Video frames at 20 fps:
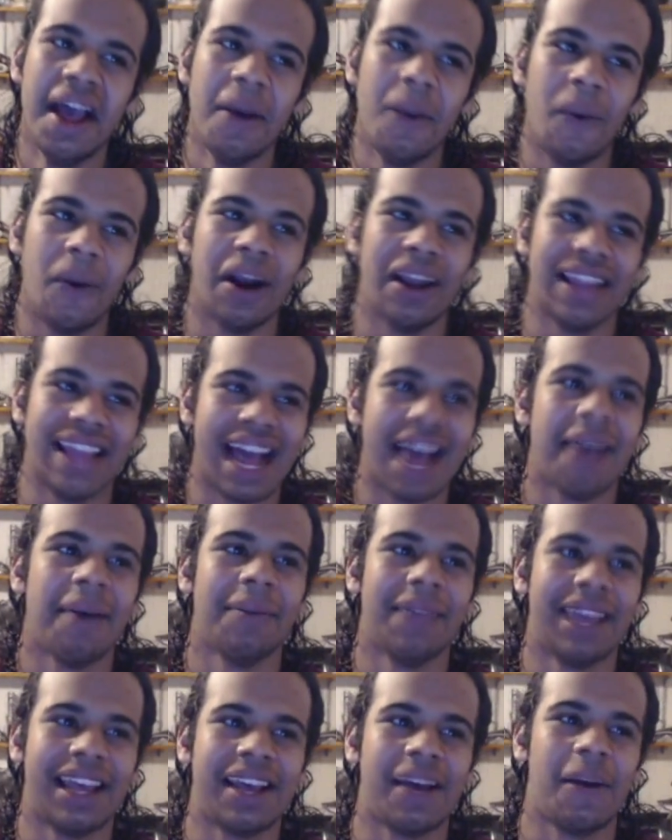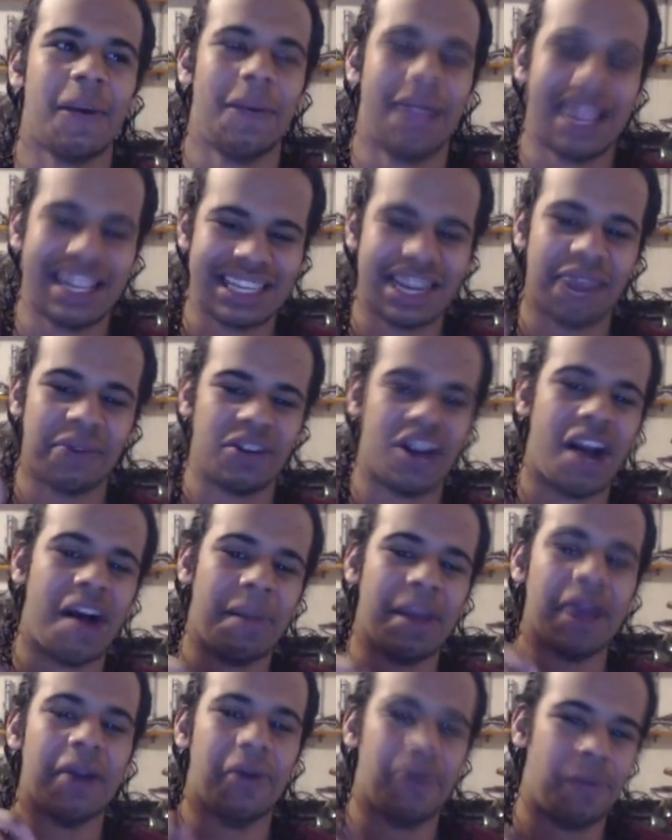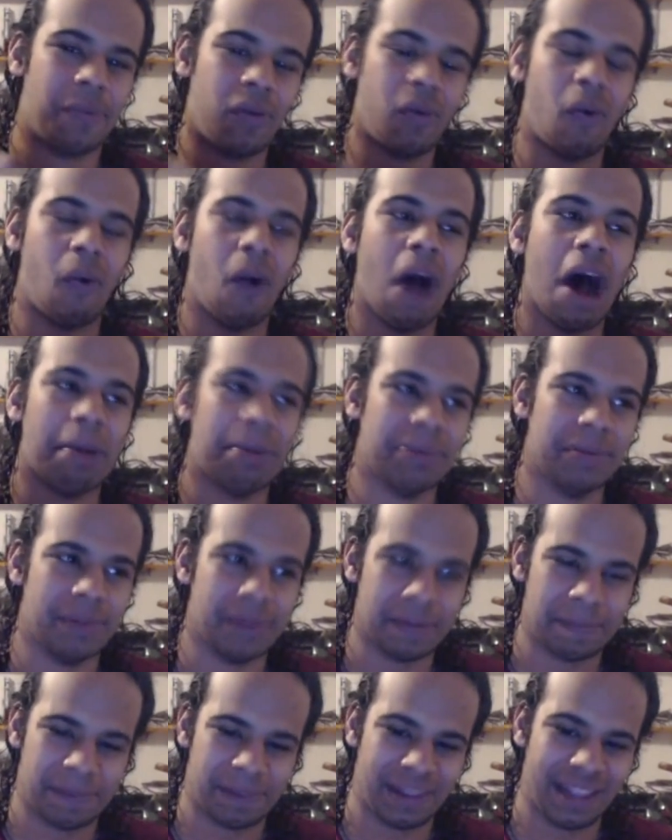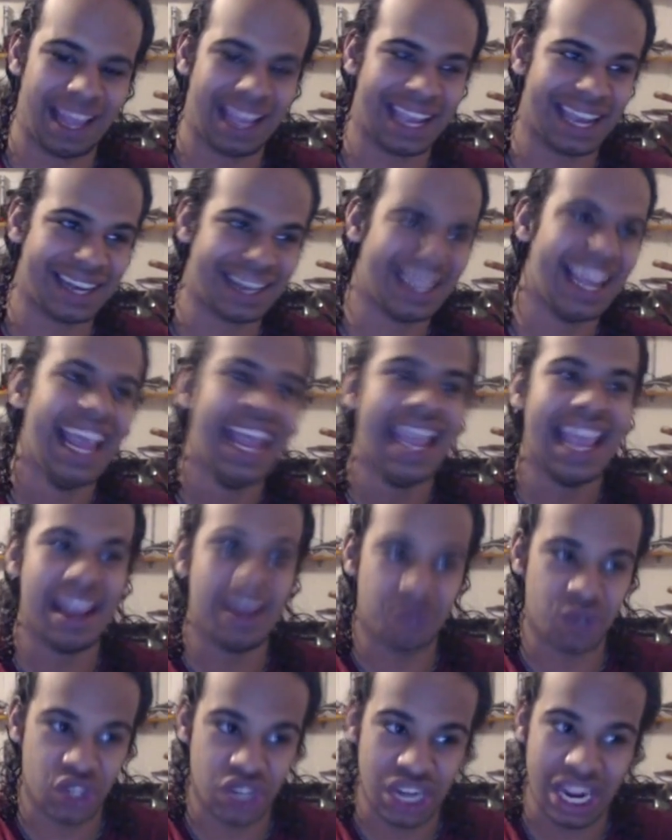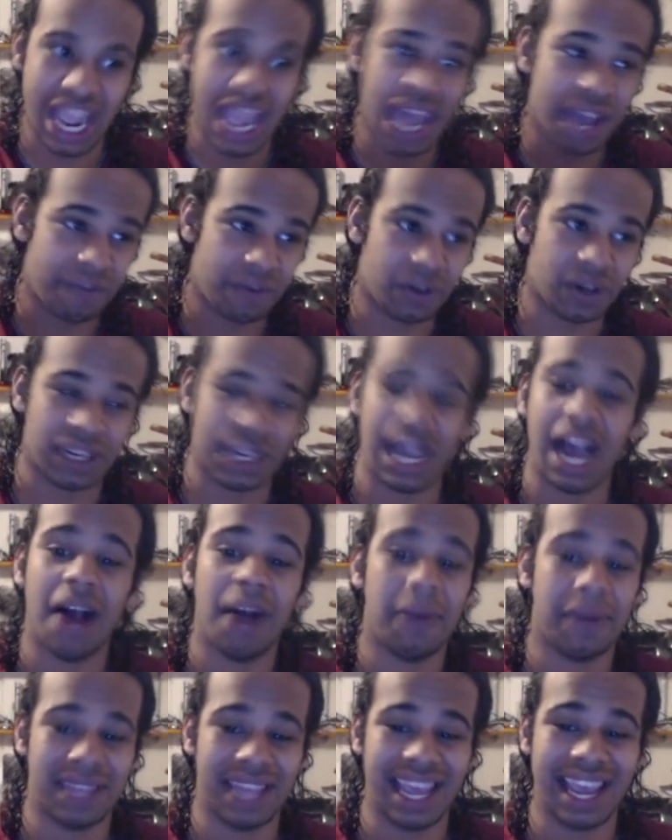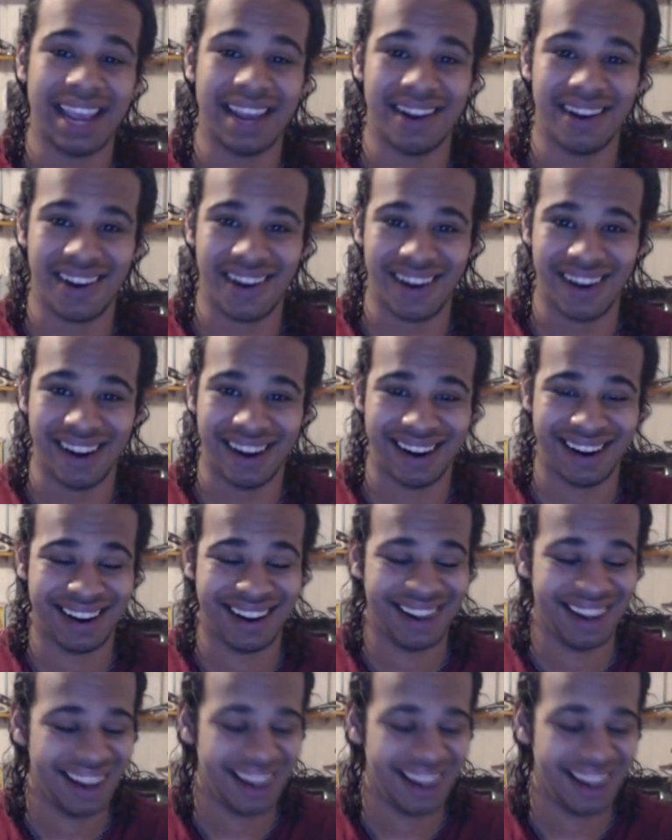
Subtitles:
where that, like, that's how Dominator would probably play it if she ever got with Hater.